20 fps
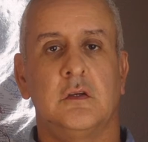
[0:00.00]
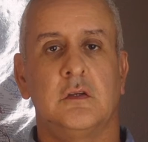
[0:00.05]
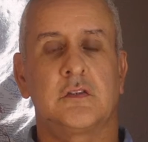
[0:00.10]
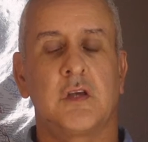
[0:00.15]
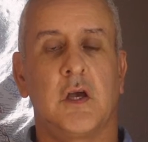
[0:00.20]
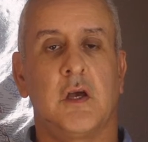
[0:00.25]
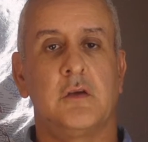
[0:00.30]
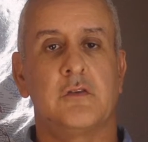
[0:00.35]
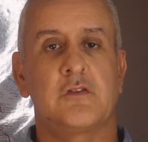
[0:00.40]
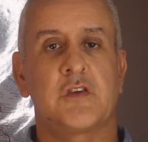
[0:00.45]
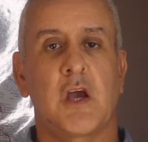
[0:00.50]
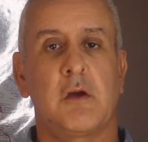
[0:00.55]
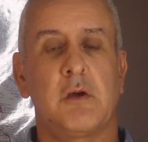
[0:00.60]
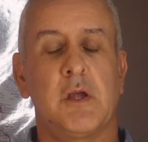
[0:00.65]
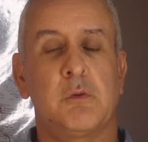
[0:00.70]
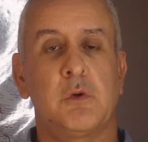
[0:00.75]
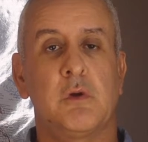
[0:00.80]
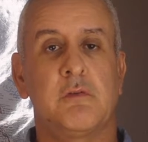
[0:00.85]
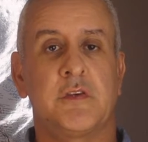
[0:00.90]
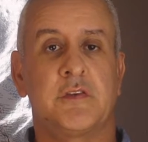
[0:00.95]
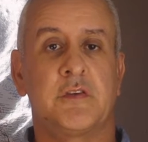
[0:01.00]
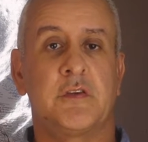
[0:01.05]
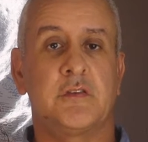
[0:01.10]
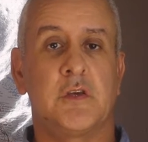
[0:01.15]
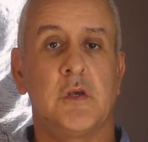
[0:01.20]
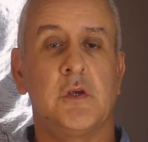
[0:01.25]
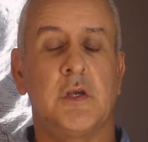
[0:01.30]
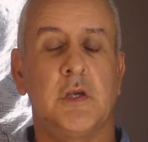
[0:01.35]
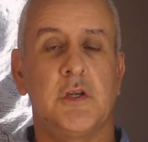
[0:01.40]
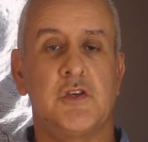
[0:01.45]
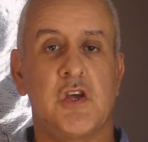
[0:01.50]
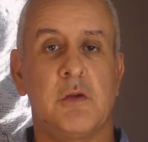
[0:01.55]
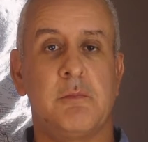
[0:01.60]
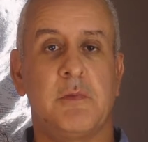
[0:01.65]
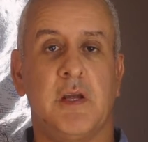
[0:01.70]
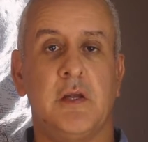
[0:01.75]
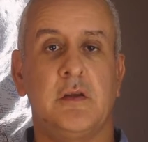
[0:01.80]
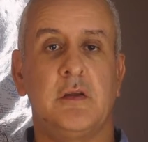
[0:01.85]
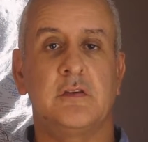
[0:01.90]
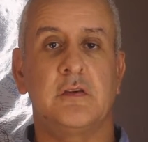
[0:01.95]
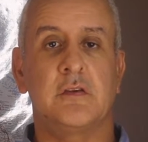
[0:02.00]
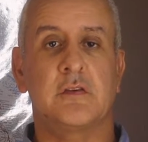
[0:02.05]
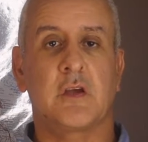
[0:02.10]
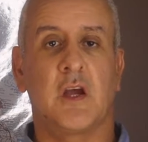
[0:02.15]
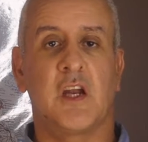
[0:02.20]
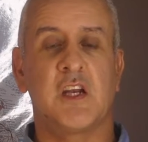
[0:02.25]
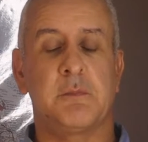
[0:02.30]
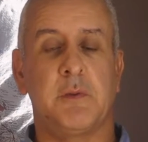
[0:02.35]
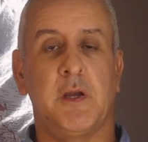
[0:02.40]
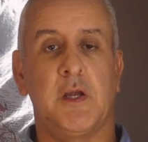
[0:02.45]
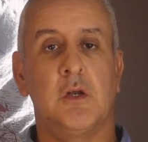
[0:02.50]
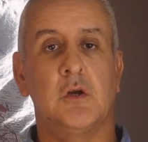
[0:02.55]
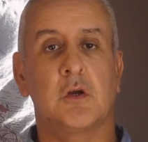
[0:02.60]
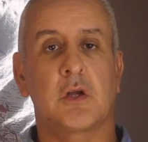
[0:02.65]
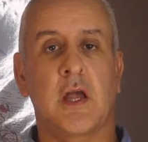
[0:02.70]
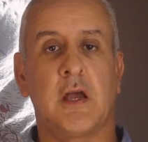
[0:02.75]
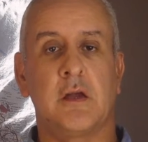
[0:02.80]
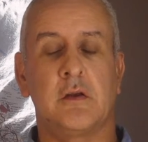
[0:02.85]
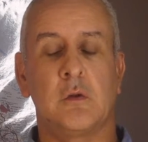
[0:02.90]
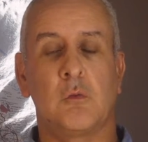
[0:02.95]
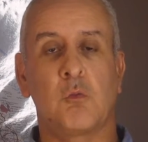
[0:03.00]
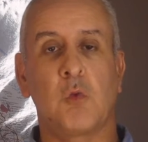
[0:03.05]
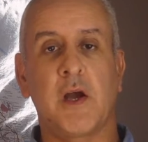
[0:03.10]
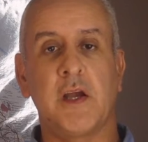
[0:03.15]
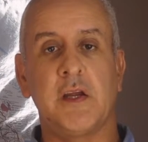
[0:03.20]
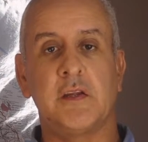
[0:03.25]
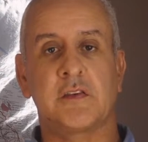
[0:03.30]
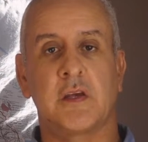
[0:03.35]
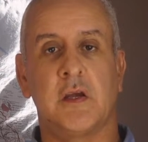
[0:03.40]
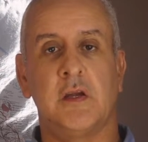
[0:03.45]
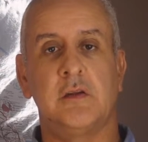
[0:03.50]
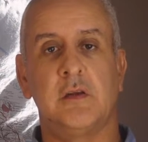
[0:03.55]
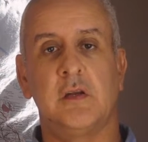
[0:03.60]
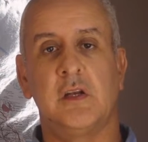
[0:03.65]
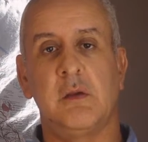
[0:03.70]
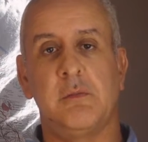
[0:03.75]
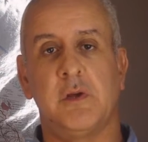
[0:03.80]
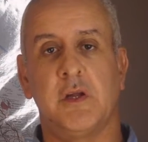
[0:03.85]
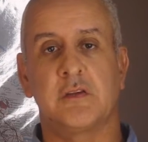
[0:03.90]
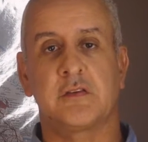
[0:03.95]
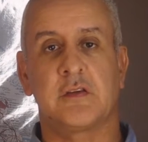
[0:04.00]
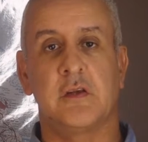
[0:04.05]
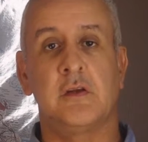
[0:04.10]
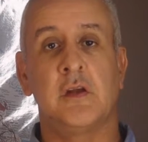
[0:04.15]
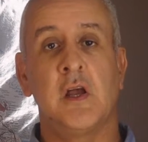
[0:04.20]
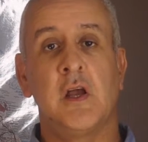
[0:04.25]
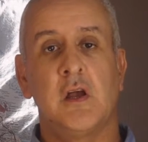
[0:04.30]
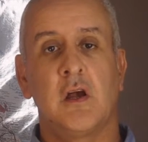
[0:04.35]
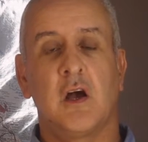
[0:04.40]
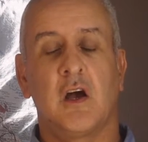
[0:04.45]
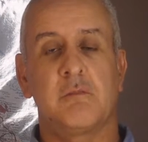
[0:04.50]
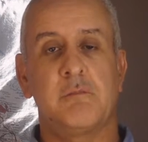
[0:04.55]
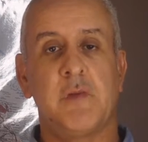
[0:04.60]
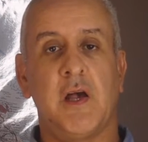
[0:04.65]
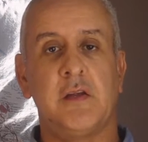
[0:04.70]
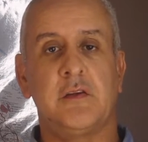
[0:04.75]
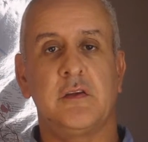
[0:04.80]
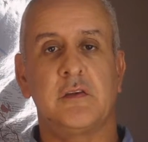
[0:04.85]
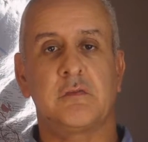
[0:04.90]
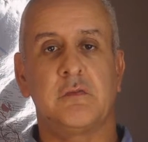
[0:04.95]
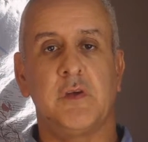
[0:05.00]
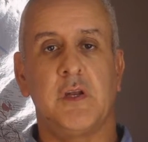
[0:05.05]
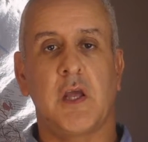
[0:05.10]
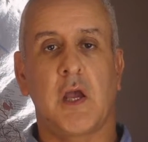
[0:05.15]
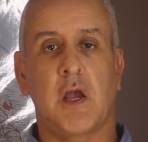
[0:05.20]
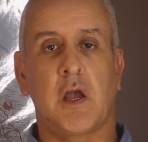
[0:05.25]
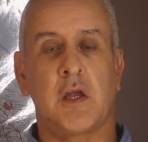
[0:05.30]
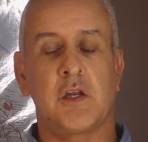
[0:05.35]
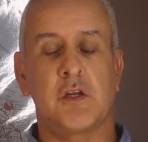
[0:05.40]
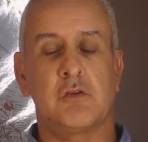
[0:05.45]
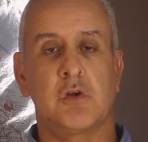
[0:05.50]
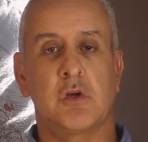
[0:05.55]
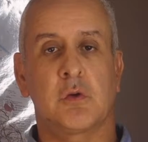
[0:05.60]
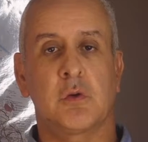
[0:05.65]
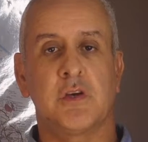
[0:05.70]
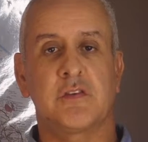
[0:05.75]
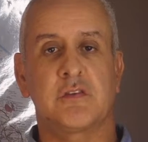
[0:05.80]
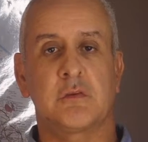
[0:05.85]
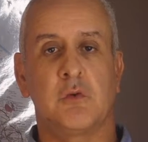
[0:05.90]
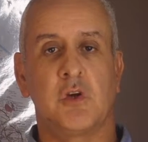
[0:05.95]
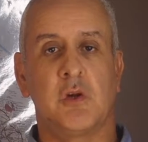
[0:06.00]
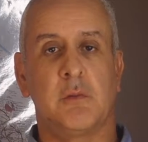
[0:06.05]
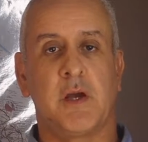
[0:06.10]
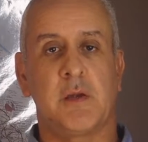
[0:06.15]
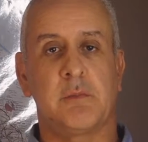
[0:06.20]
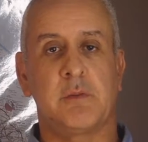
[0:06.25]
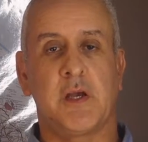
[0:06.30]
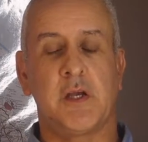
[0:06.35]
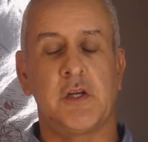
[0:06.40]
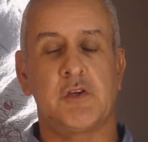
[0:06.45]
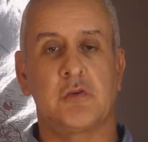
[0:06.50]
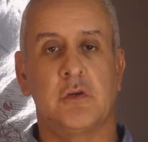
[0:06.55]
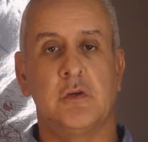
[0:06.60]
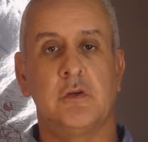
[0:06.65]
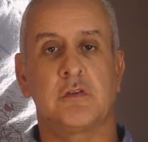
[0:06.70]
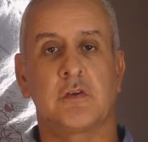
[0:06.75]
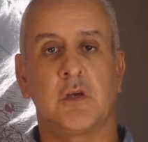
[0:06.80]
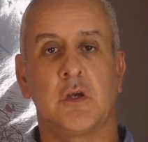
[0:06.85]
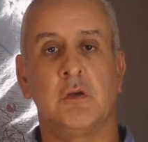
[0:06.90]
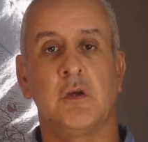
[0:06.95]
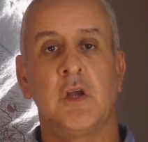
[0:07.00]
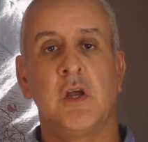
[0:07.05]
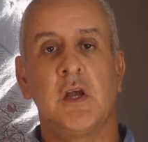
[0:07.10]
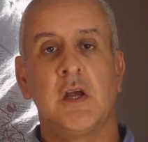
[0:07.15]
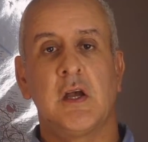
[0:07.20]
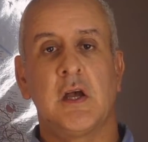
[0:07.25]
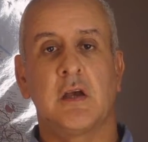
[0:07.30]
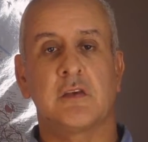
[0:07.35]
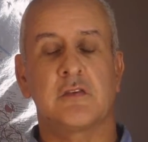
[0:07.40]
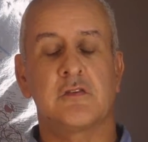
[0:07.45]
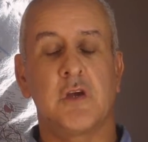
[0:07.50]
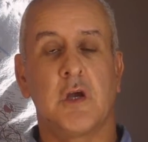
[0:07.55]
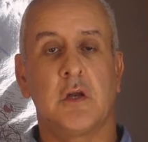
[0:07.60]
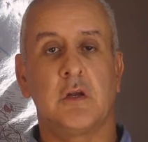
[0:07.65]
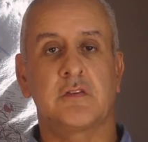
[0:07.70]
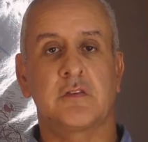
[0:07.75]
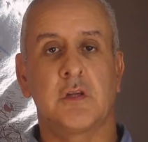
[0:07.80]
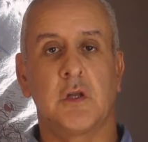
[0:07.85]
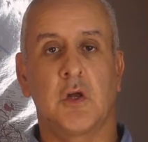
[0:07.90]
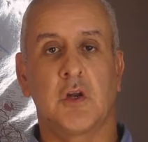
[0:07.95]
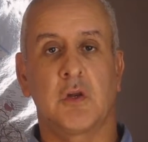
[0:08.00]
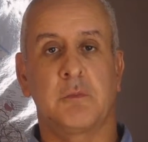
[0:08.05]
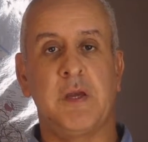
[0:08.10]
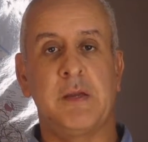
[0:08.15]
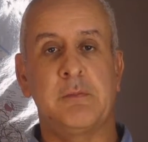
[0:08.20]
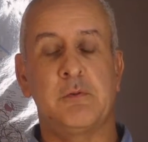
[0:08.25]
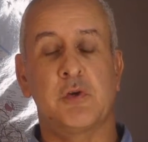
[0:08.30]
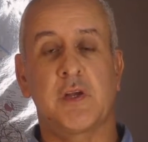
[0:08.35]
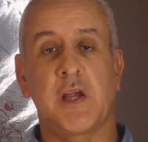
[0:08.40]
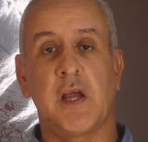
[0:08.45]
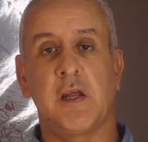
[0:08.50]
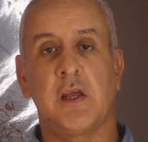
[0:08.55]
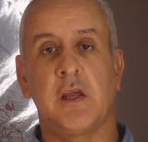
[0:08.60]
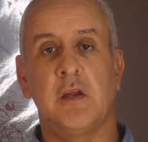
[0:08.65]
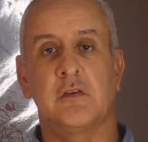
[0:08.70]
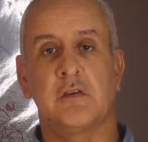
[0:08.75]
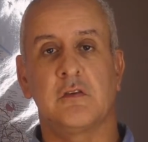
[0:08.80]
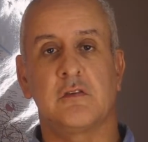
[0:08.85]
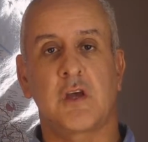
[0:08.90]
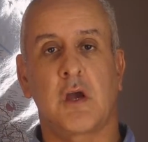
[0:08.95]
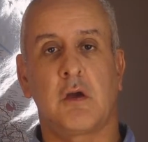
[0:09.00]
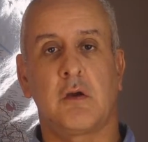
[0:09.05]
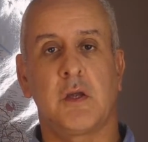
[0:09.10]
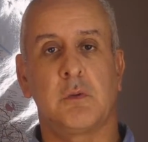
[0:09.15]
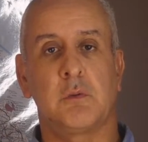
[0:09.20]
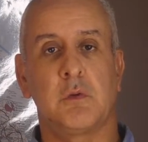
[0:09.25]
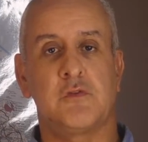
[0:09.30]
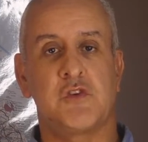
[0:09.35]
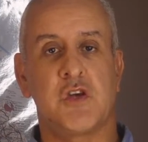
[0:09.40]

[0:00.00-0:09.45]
So, towing with a Suzuki Jimny, this is going to be a look at the weights and the limits, and I've made this video at the request of one of my patrons who has noticed a lot of people getting into towing with